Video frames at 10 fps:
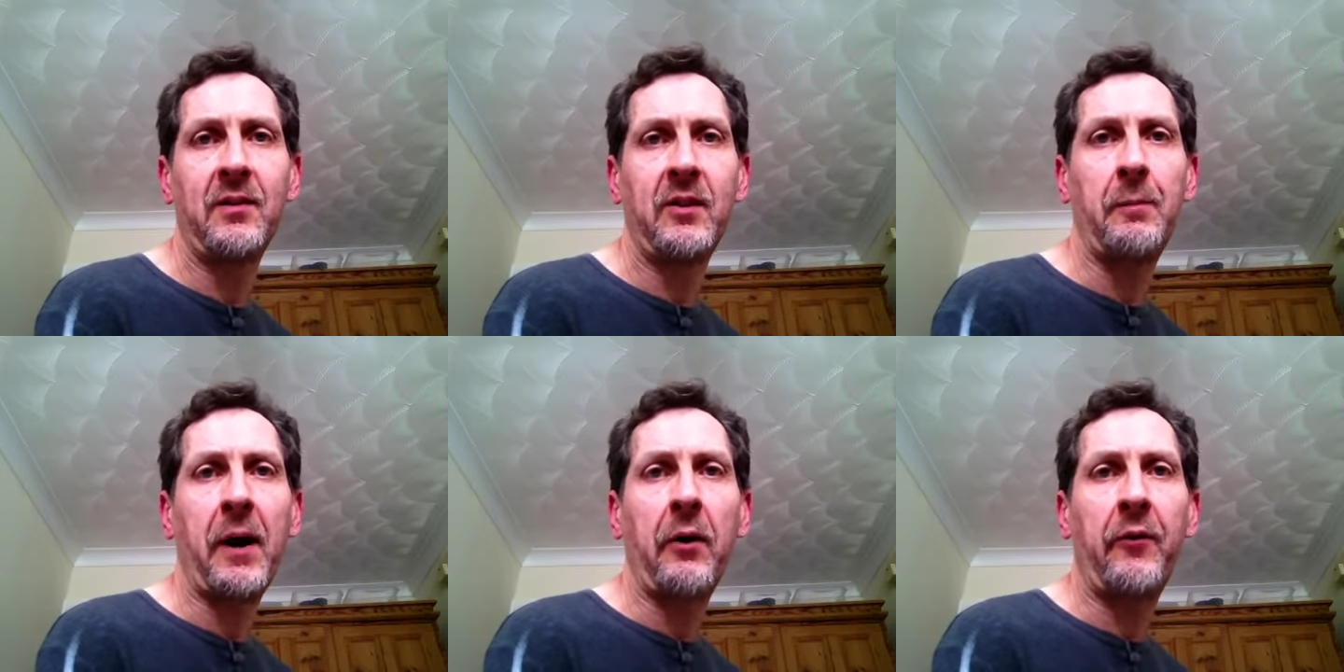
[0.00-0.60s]
the
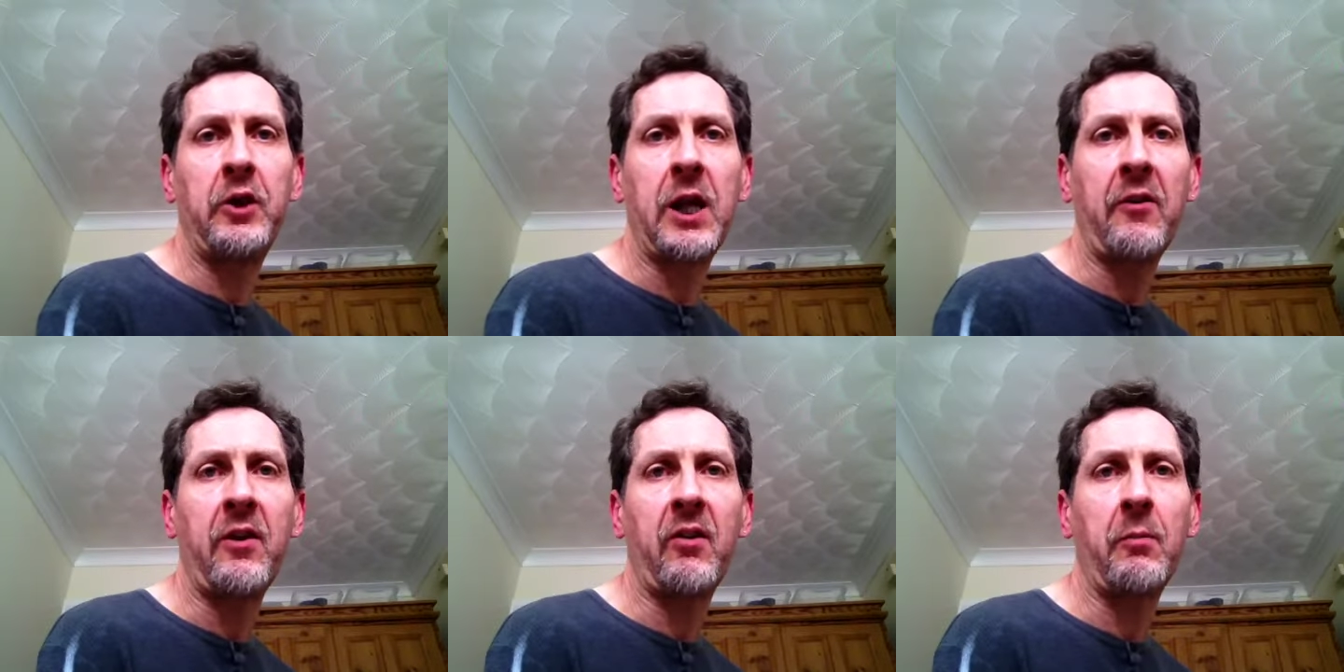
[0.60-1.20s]
bough of
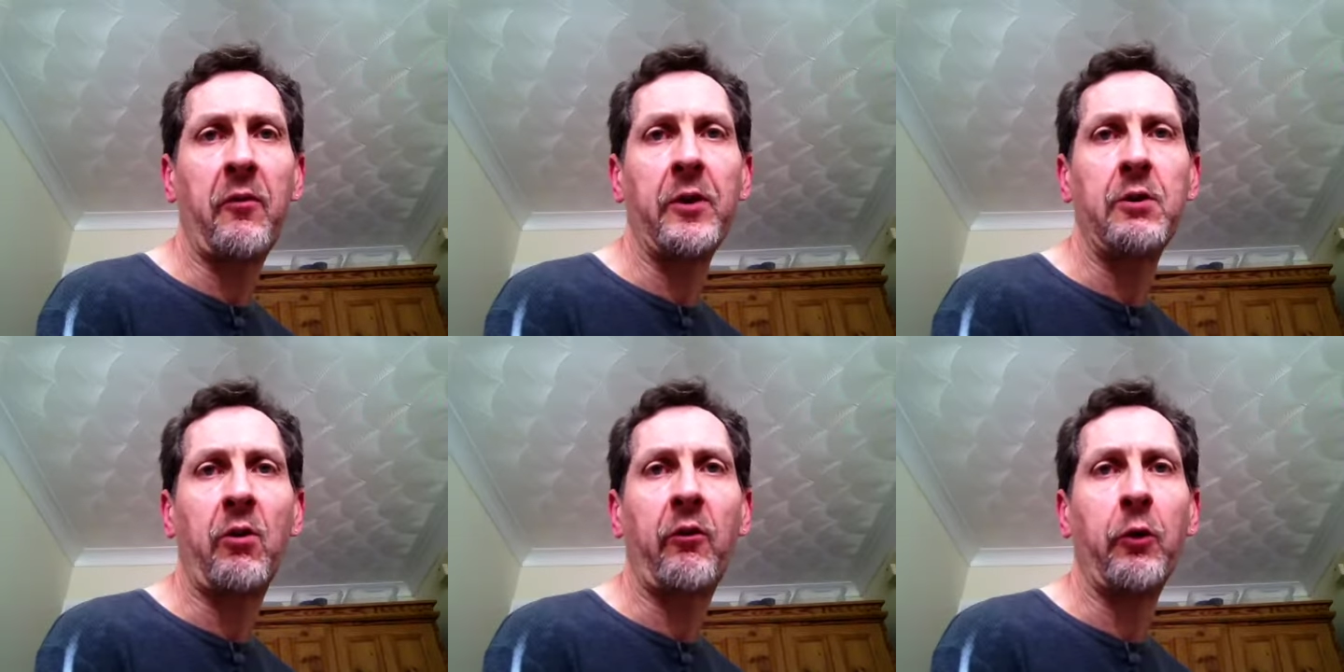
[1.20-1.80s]
cherry some
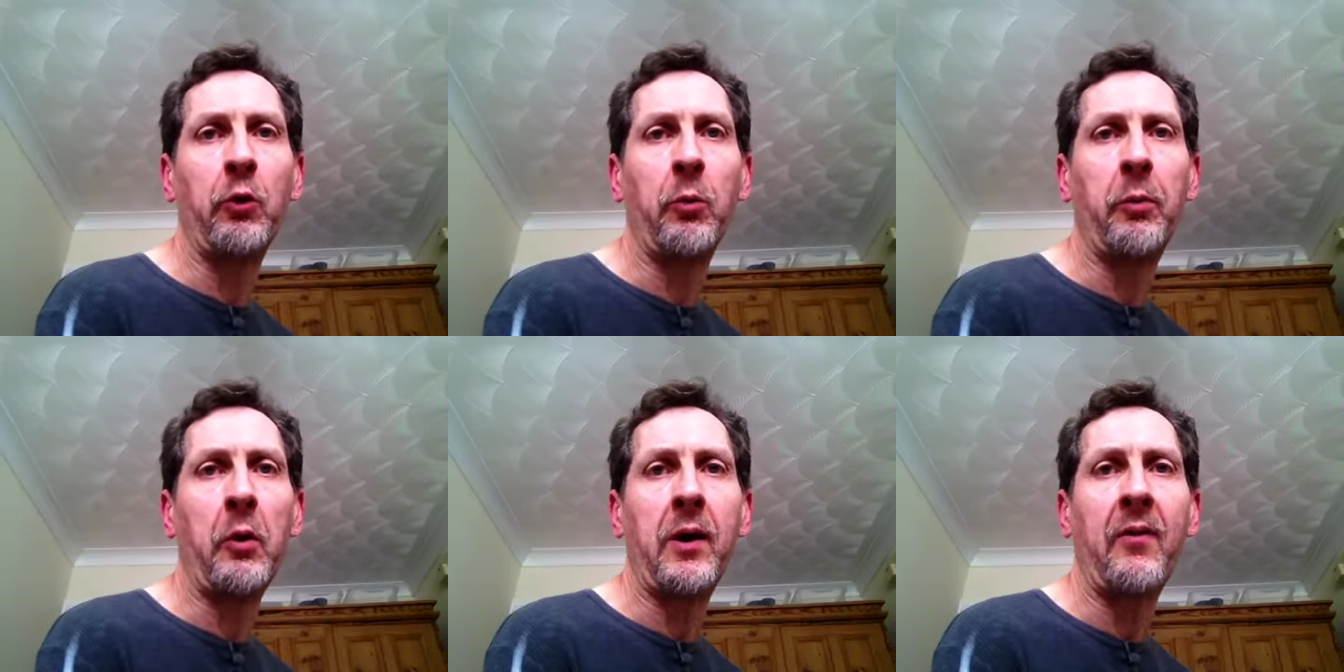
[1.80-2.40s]
officious fool
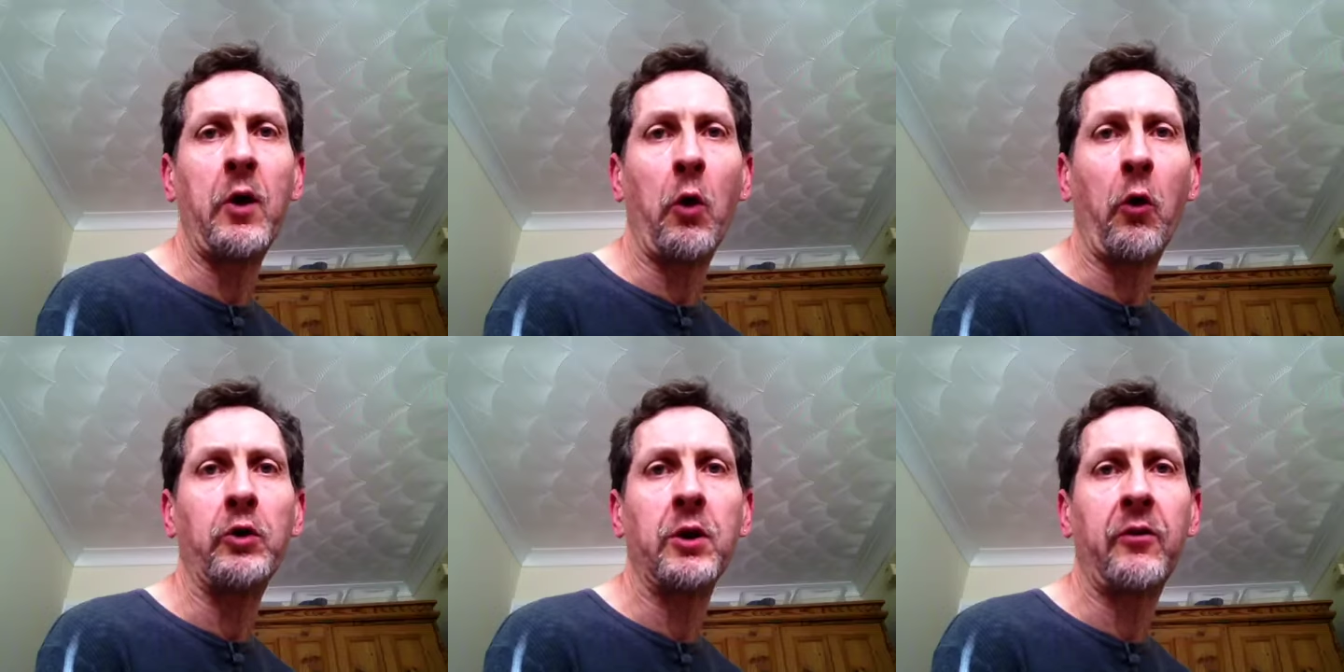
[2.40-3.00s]
broke in the
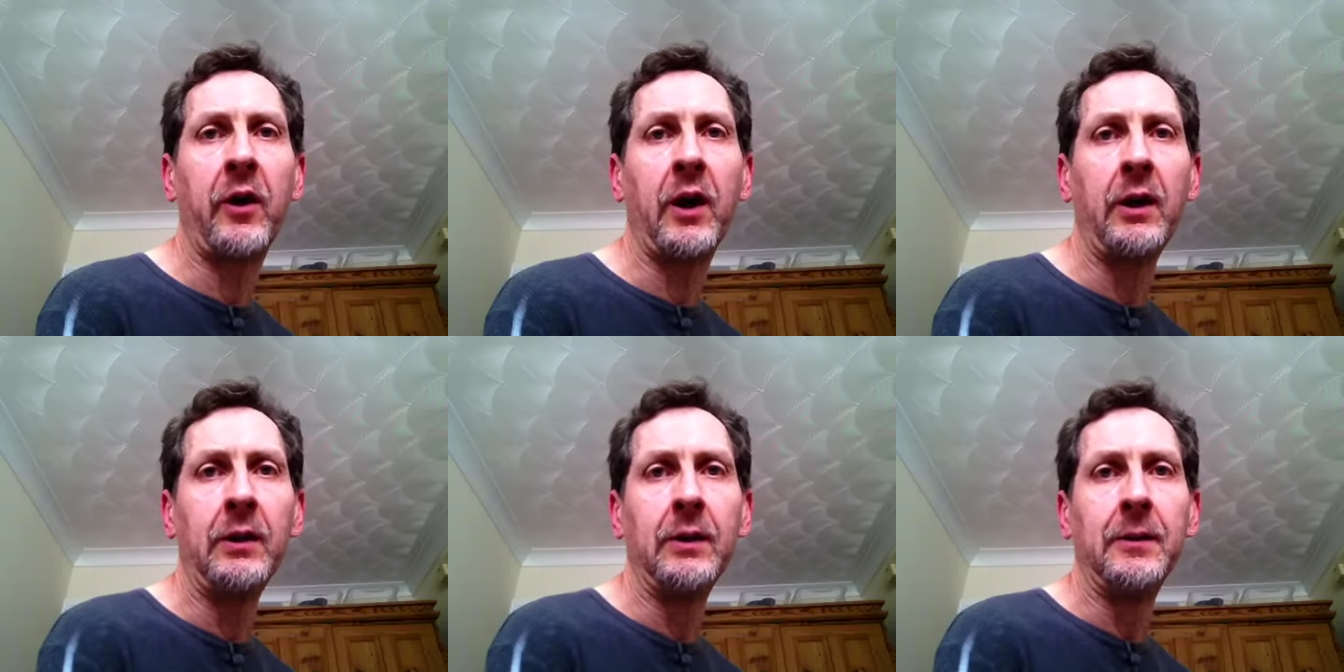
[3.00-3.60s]
orchard for
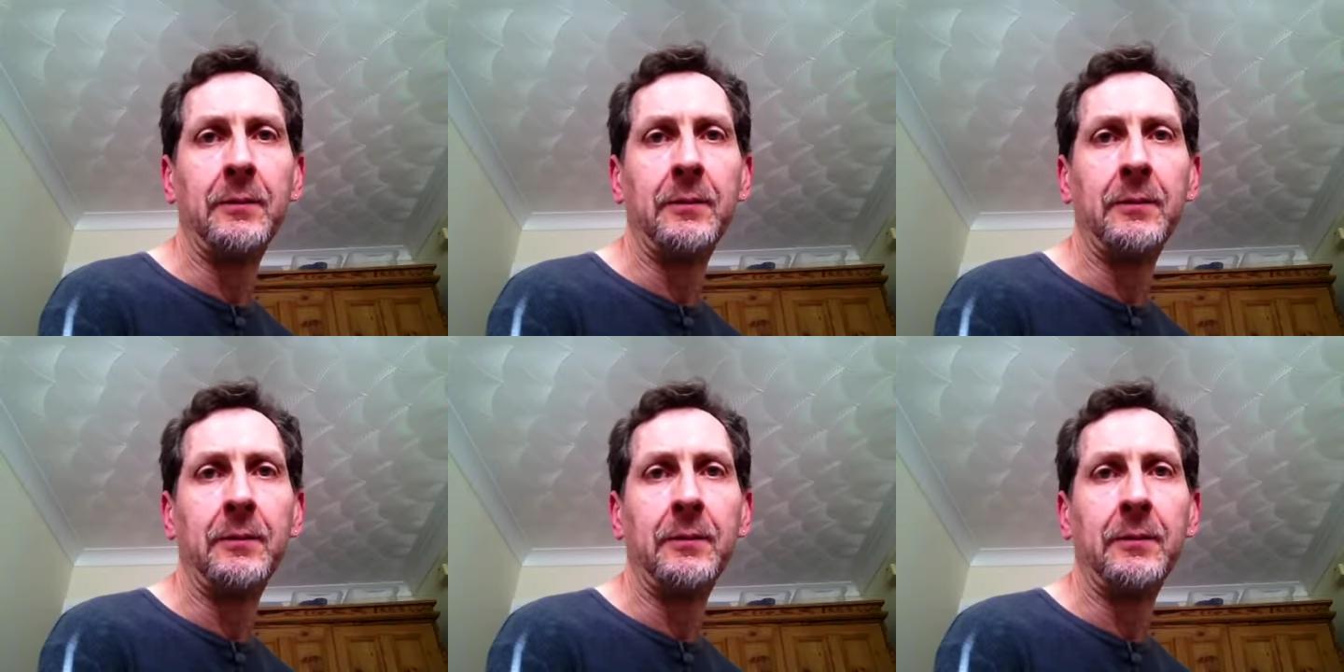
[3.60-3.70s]
her,